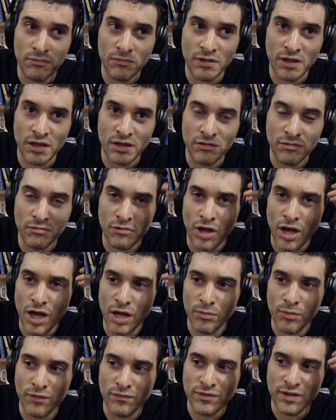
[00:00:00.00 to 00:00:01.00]
the
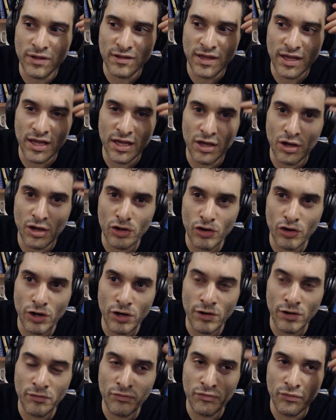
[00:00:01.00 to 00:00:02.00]
time of the day on
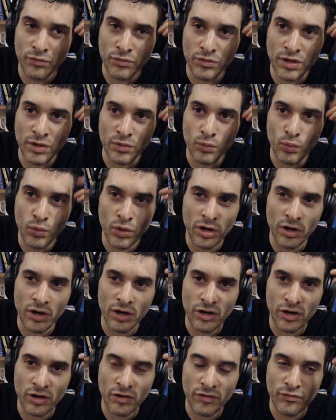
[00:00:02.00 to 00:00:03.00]
Earth? Then where
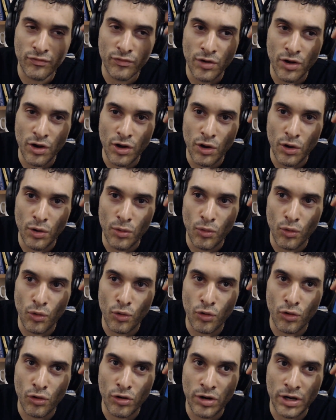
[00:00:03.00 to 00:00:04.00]
on Earth?
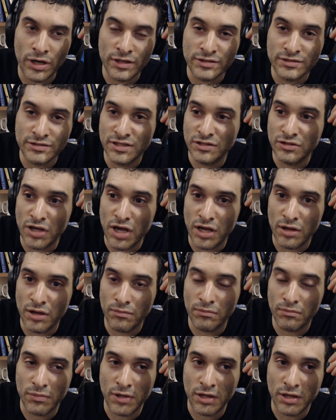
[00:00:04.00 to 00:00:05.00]
Or is the
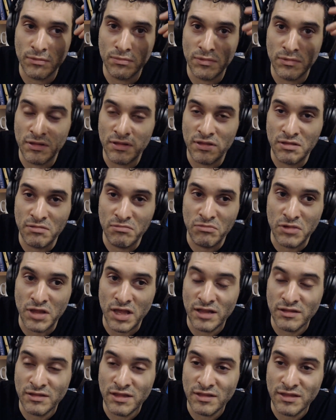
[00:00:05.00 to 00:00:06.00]
time like
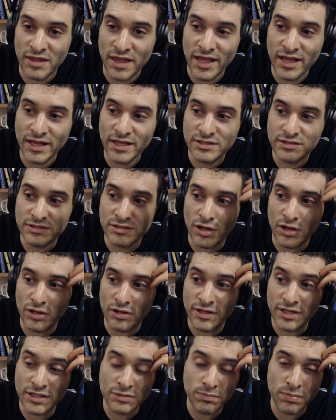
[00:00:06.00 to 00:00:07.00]
the, the days on
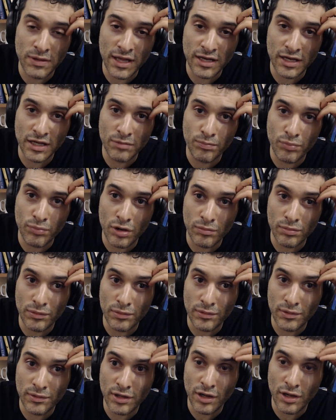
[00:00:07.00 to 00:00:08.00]
this planet
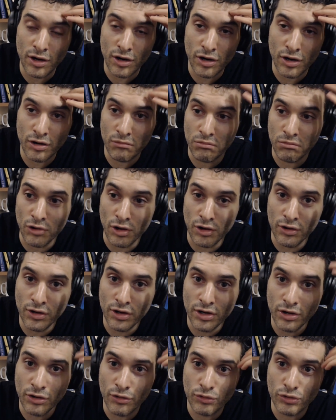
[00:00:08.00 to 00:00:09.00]
probably are
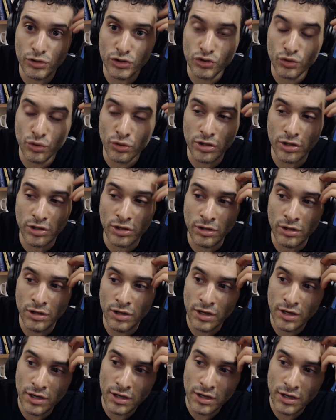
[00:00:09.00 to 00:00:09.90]
longer or shorter